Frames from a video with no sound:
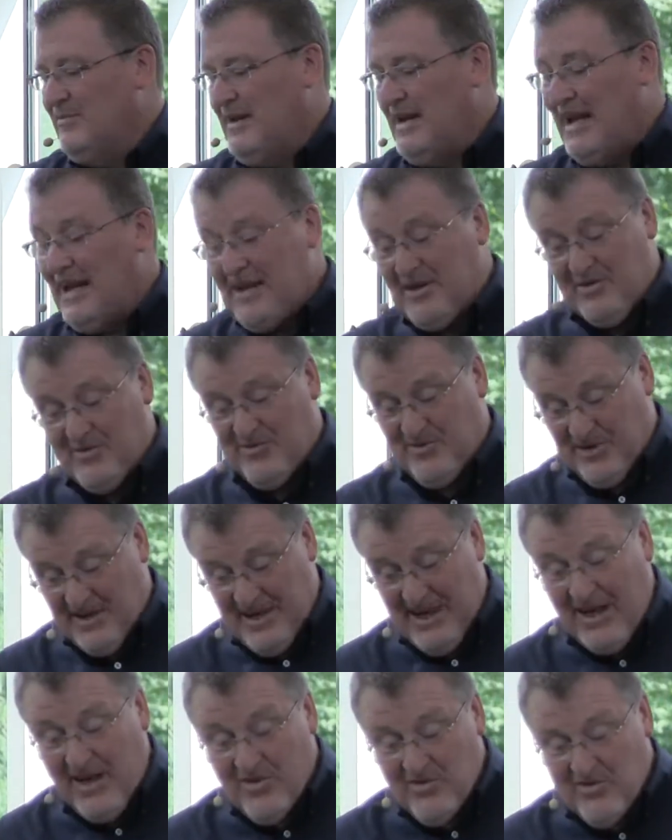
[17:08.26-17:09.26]
But I can
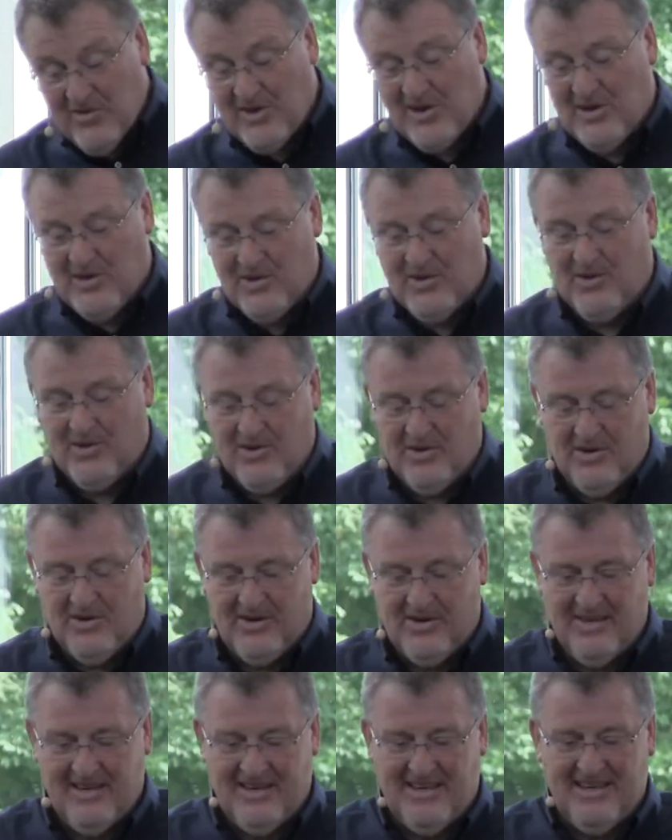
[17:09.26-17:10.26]
forgive you
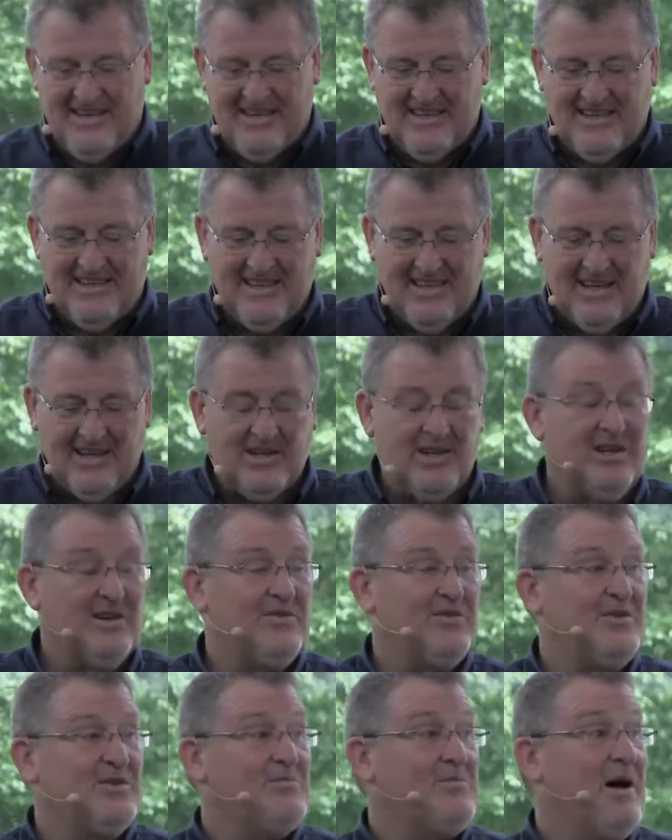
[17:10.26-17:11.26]
and
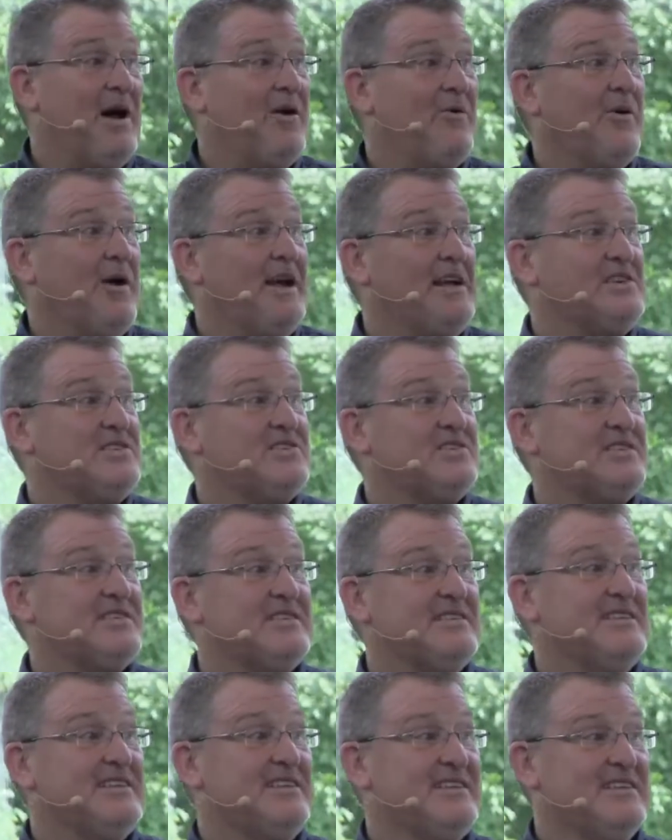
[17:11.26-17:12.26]
give you my
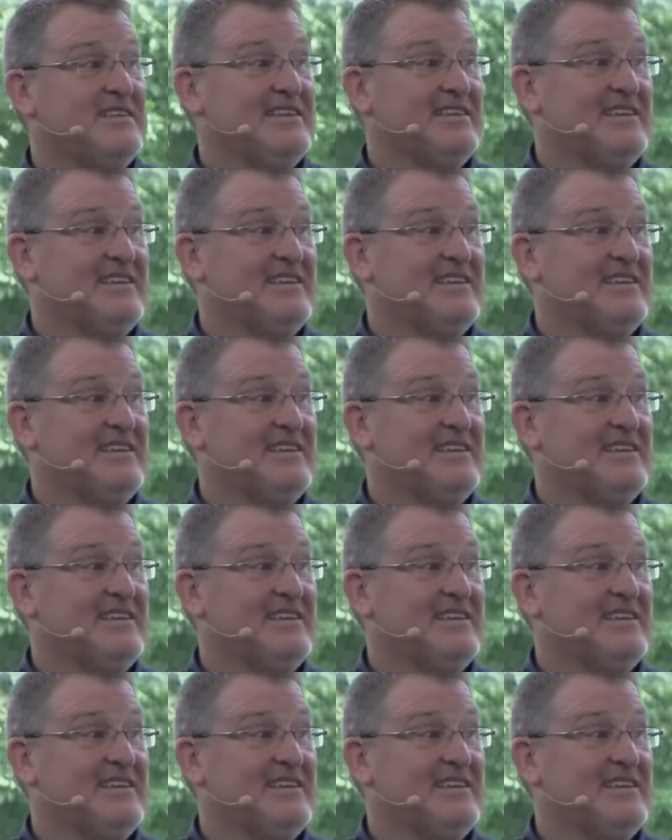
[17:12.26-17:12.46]
righteousness.